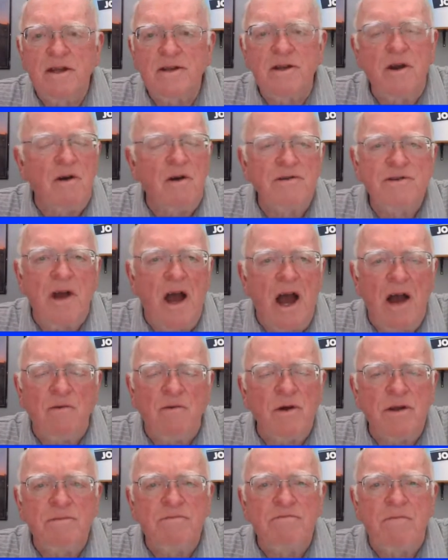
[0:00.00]
I
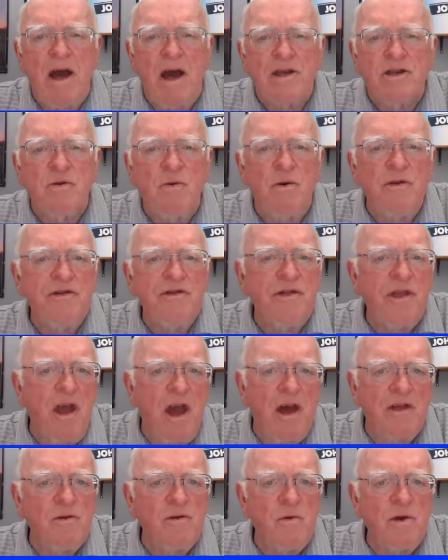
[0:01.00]
wouldn't mess with the
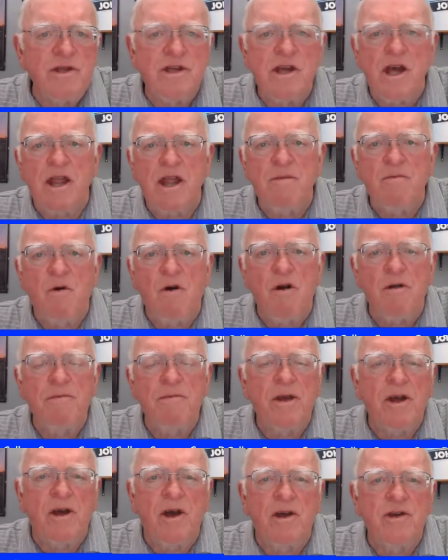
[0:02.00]
other ones anymore
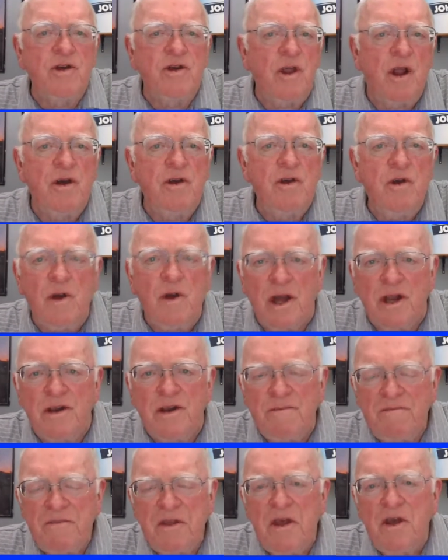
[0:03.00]
because, you could
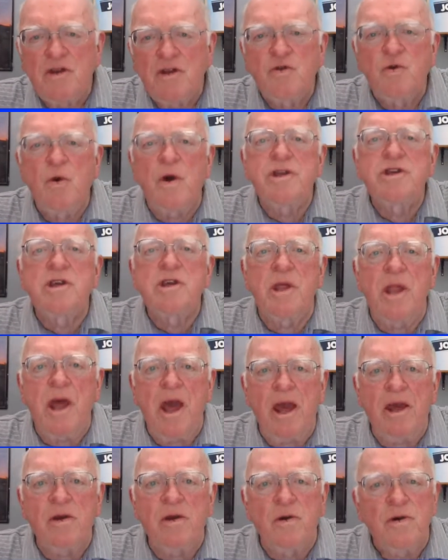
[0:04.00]
twist an
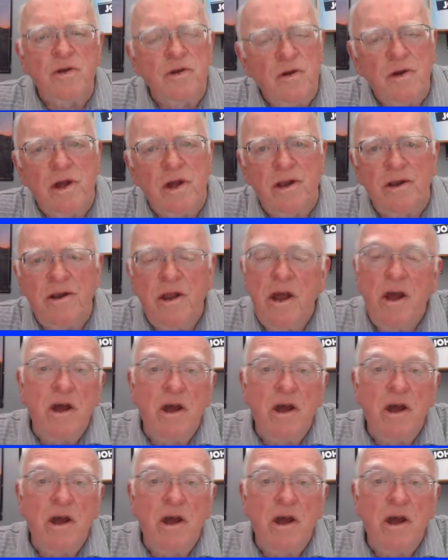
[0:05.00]
ankle, you could,